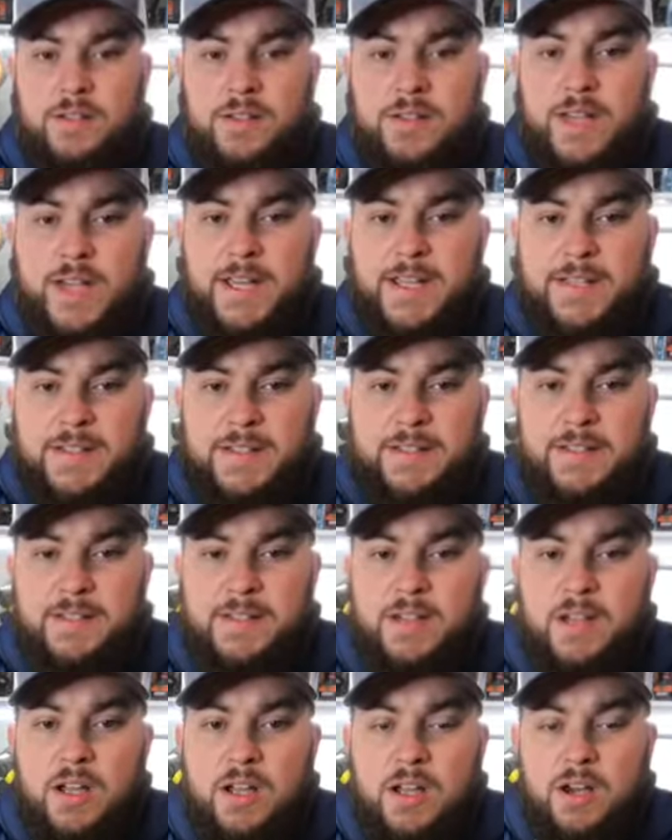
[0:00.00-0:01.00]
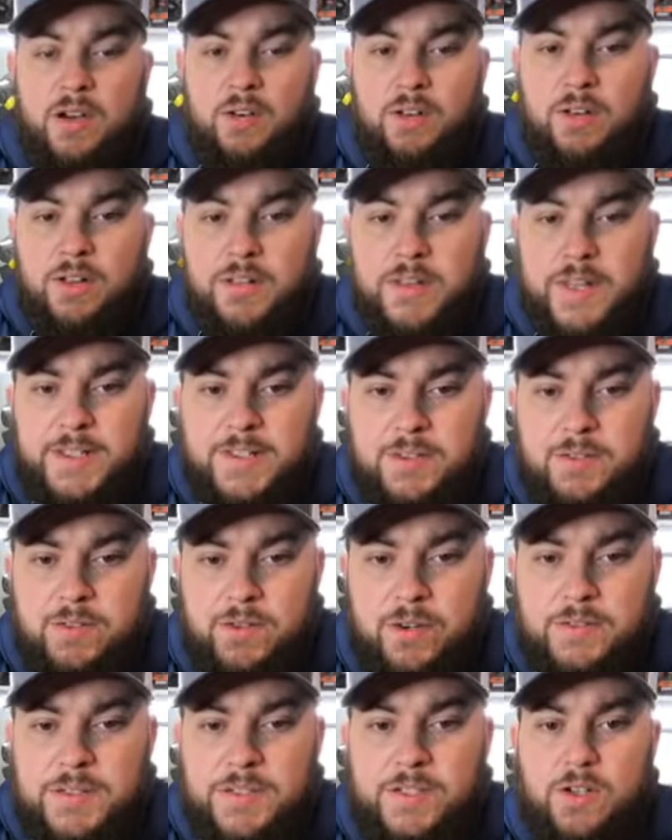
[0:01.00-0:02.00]
Nice. Well, that's
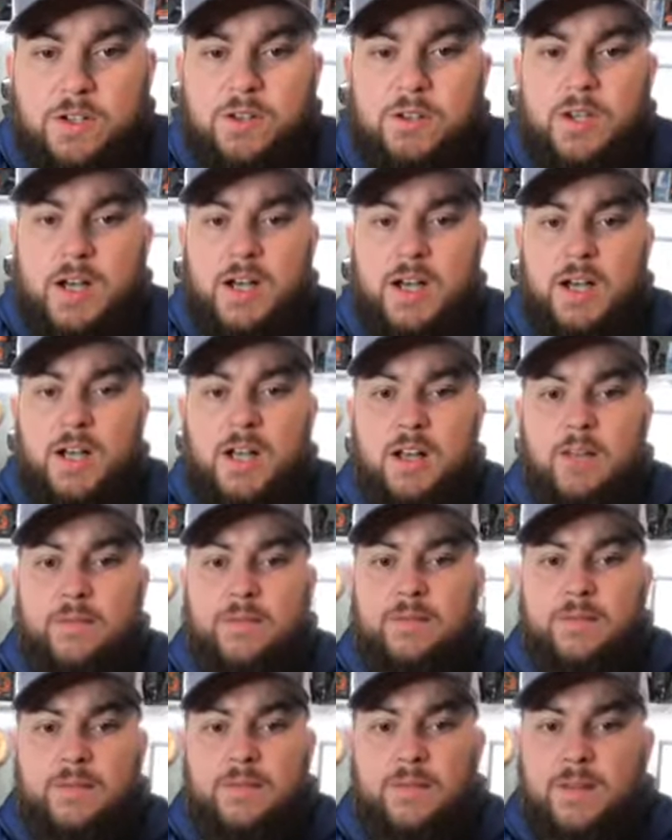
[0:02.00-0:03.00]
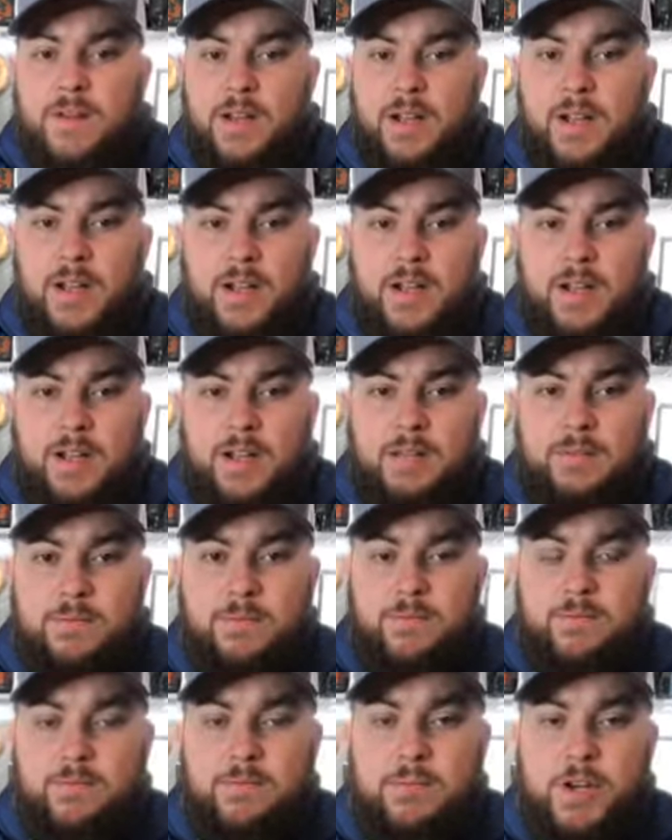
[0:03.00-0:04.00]
cool. So,
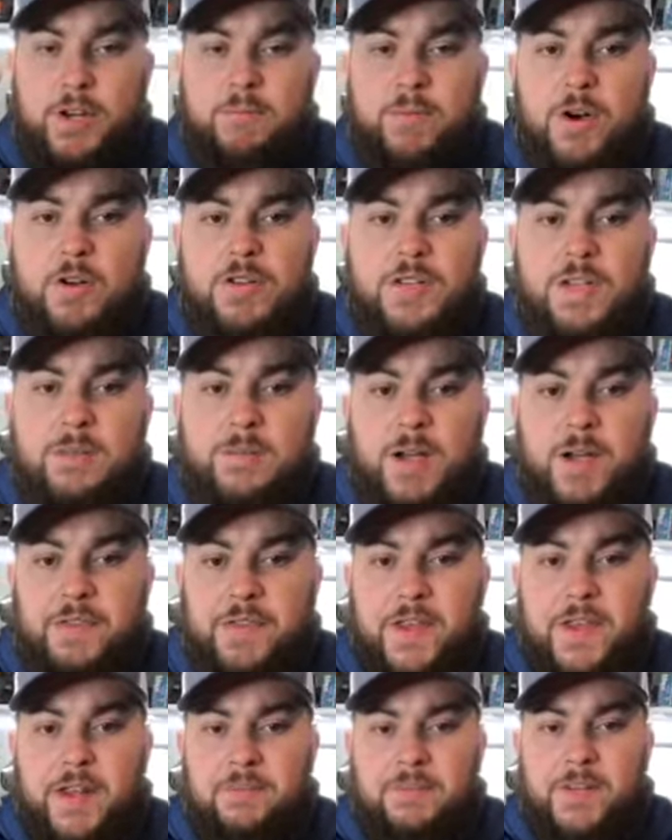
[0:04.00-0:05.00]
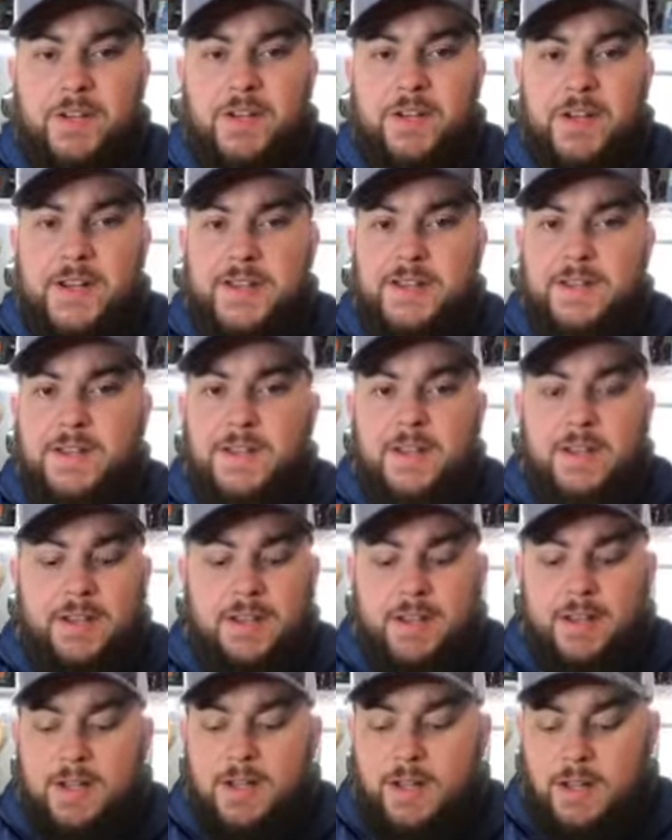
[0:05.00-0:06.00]
put a post about that. I'm curious.
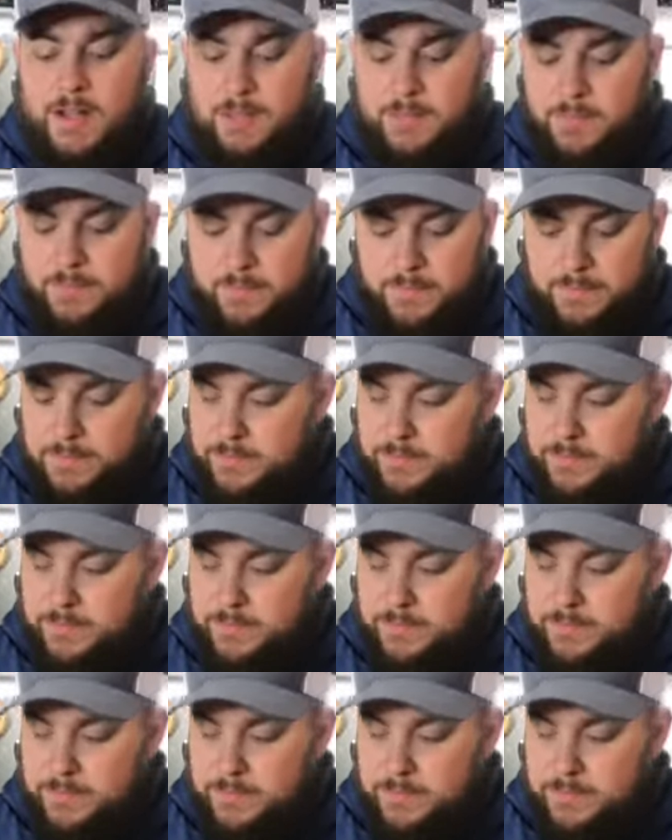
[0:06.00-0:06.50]
I